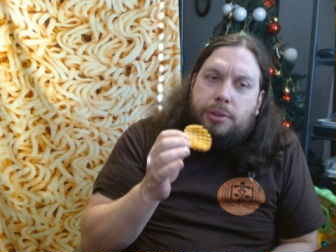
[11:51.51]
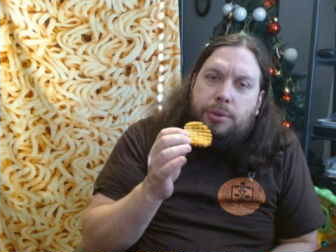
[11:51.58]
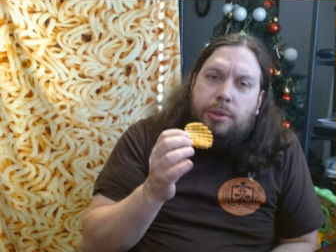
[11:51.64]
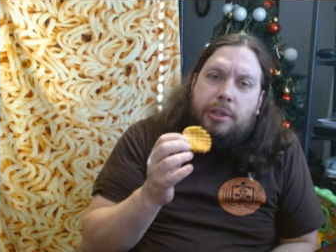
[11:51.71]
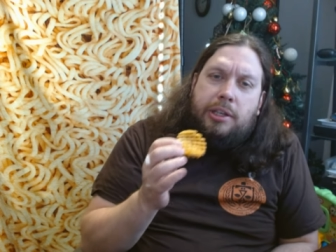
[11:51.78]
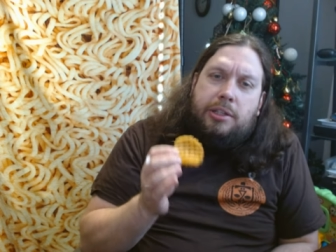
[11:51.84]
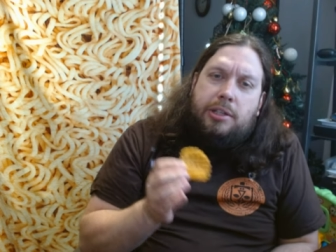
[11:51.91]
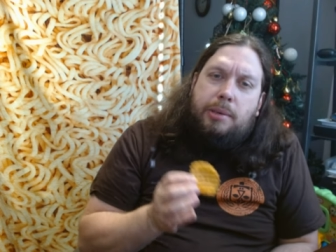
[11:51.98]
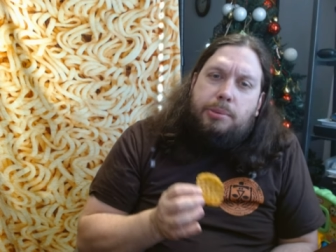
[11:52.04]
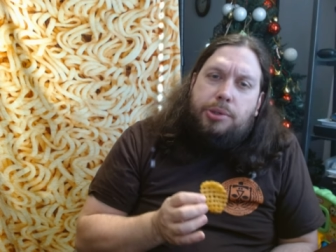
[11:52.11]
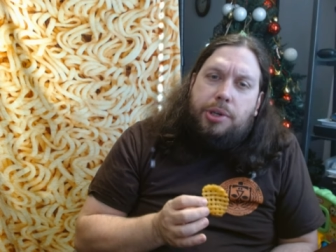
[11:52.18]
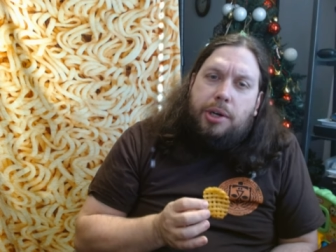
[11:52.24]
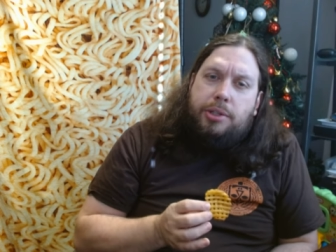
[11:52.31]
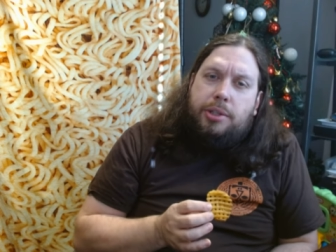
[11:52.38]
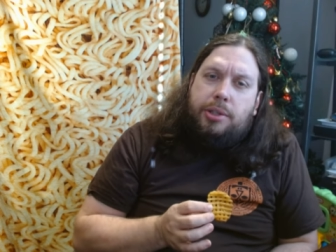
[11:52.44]
so you get
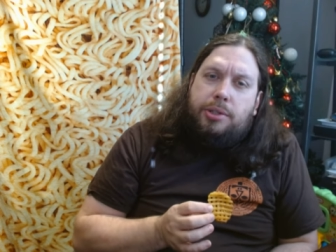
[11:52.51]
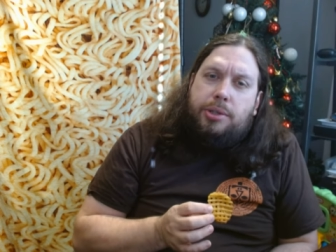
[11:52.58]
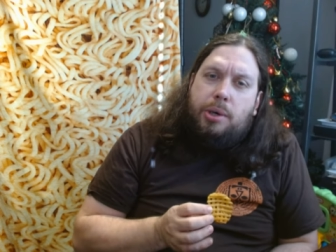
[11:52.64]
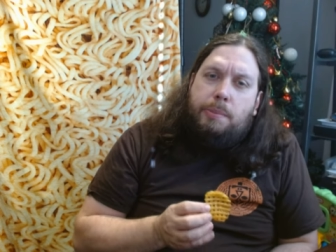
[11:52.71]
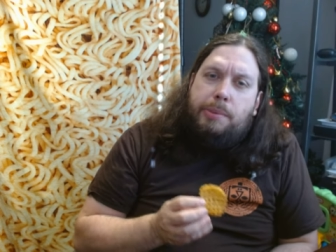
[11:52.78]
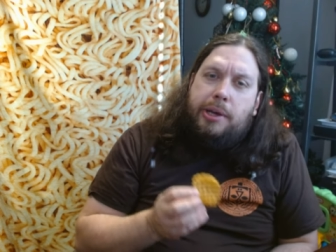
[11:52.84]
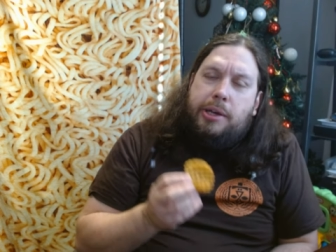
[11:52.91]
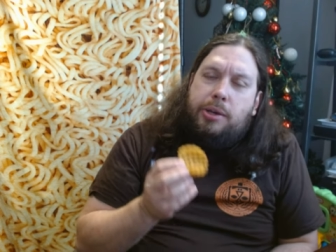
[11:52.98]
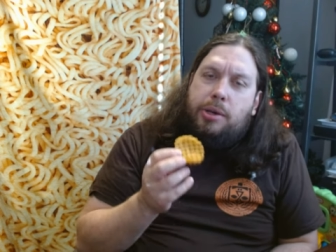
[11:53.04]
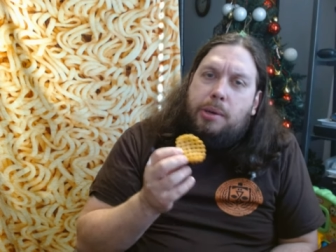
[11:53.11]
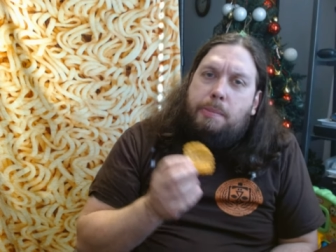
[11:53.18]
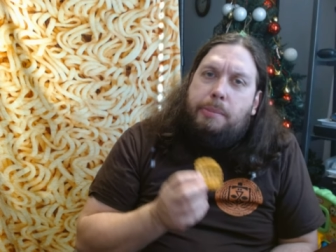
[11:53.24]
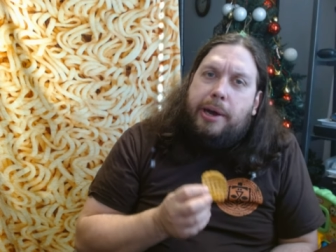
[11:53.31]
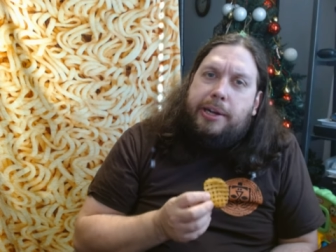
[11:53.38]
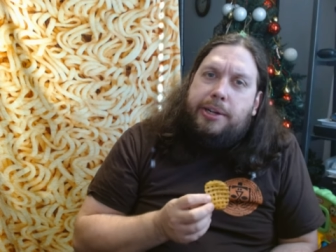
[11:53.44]
some chunks that are so big you
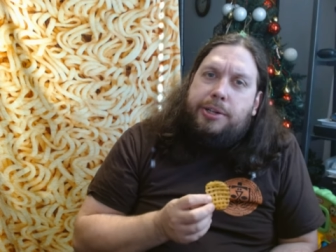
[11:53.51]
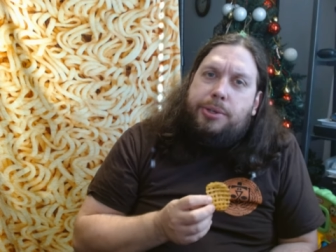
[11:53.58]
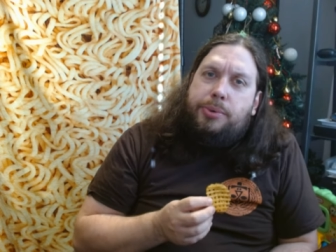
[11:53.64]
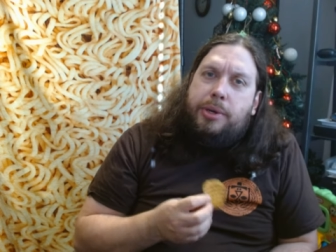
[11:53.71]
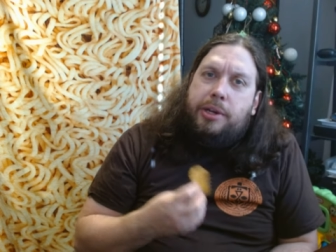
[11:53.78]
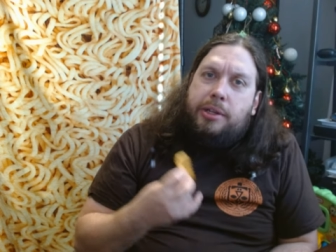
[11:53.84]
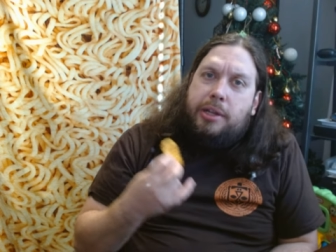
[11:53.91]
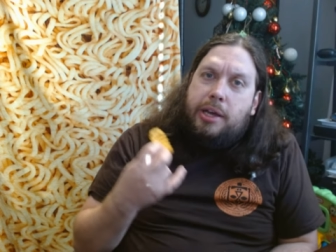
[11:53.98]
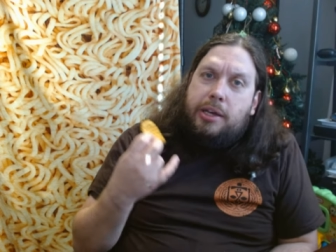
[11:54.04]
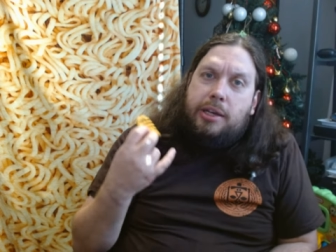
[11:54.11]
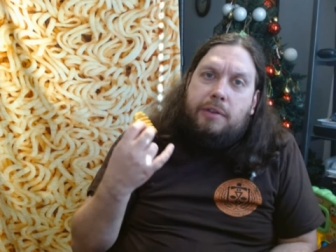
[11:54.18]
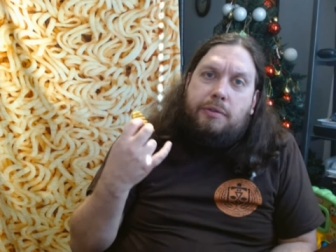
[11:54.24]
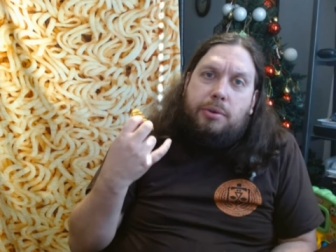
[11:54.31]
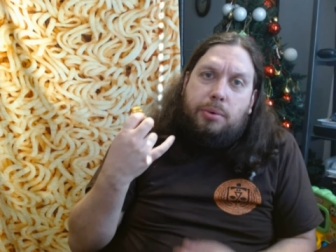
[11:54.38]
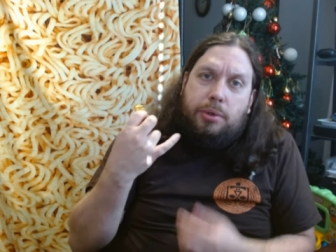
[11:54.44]
can bite into it and
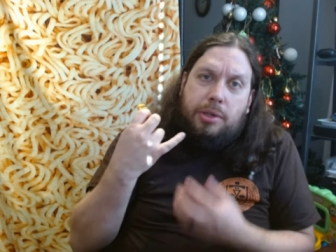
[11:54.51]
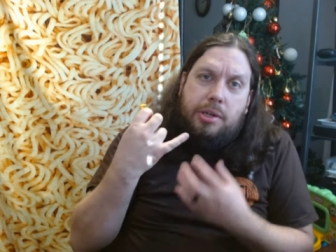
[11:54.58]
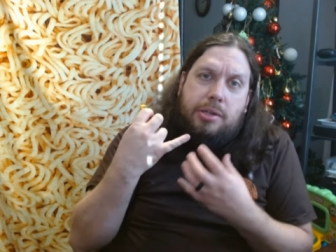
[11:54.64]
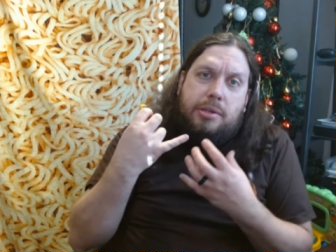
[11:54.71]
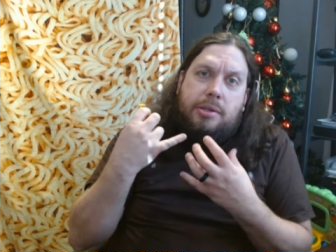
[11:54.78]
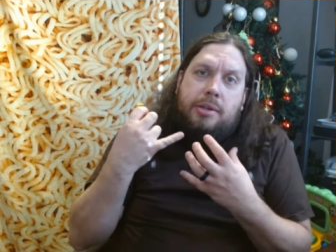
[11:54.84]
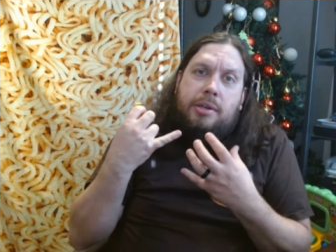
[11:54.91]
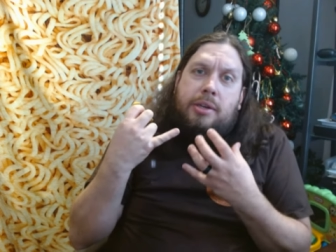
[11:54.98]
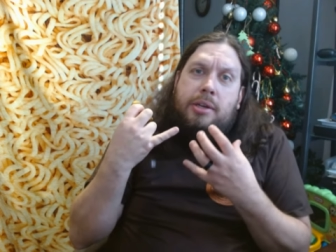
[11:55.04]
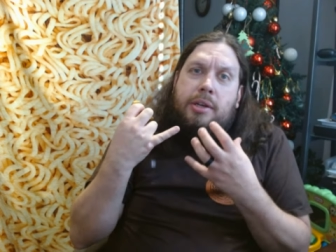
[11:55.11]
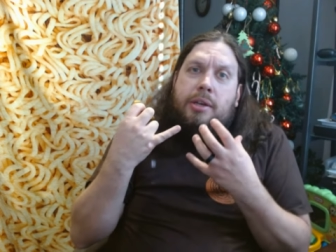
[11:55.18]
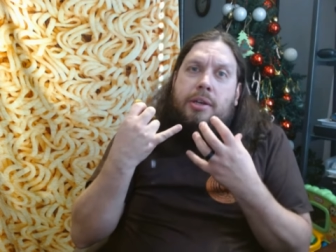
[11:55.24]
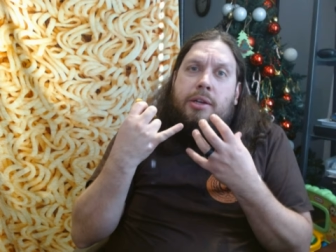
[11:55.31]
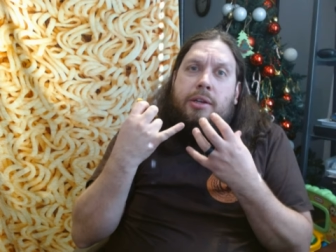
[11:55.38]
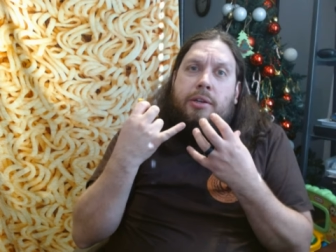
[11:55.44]
like even release
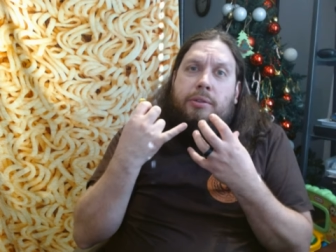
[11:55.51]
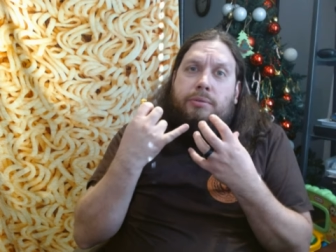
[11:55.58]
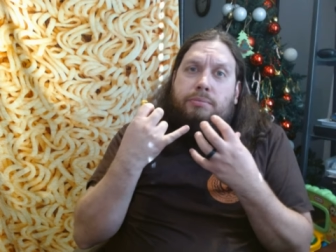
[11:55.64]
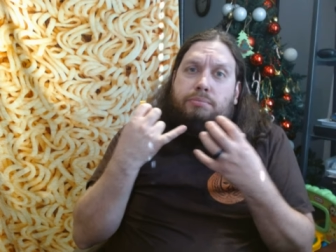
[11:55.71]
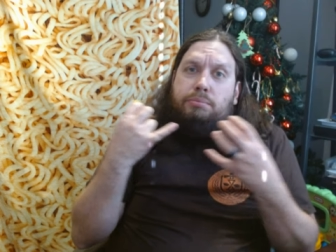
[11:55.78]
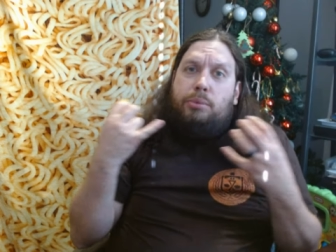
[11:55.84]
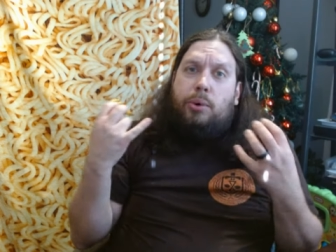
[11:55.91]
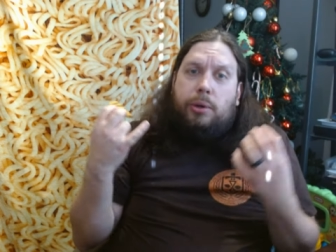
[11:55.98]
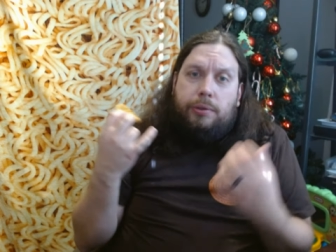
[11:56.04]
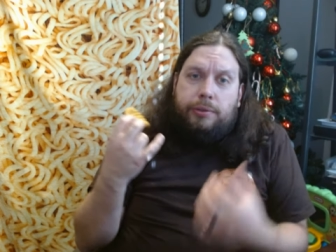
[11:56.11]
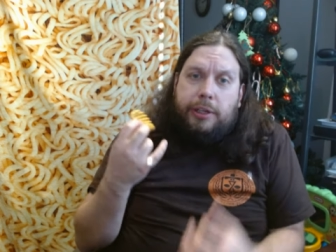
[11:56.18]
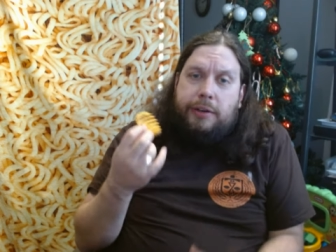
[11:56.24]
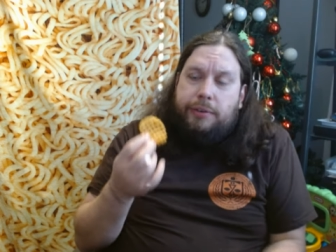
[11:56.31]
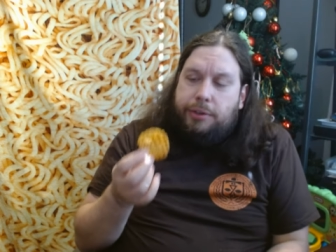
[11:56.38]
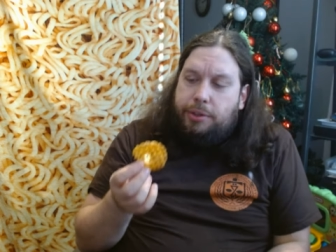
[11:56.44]

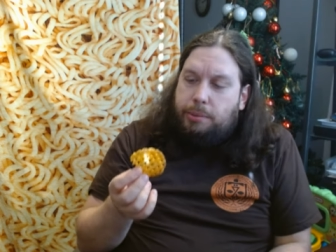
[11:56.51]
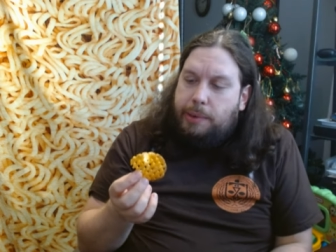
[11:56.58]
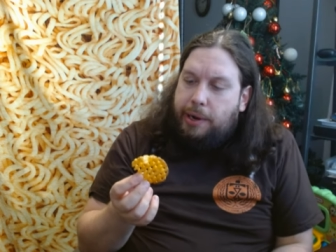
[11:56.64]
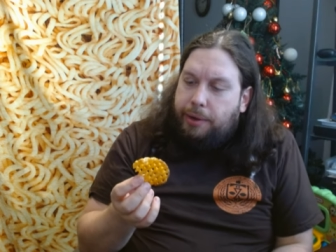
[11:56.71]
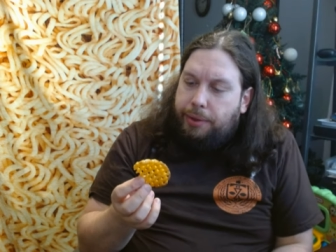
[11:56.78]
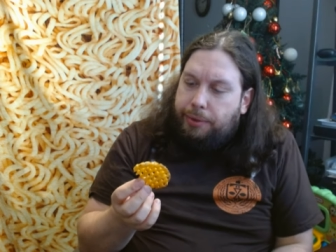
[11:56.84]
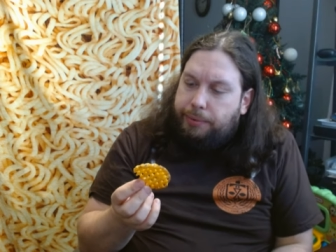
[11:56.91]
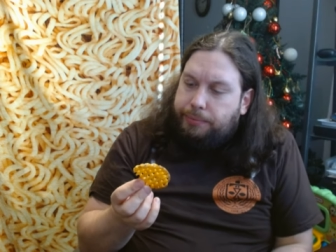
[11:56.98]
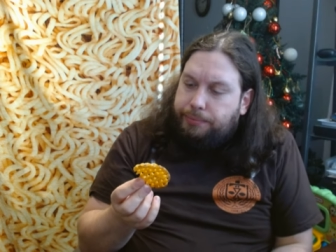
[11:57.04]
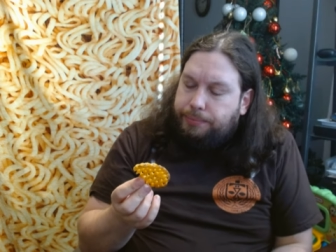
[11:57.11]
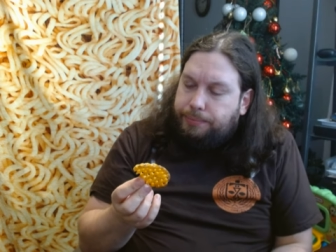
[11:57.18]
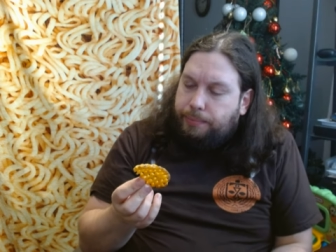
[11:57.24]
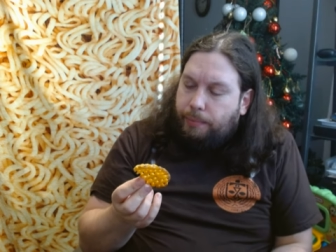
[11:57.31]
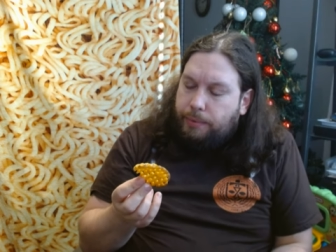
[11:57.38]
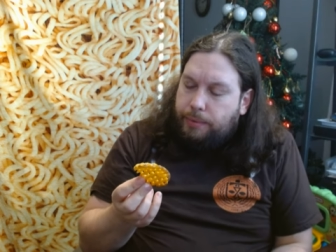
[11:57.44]
more flavor in your mouth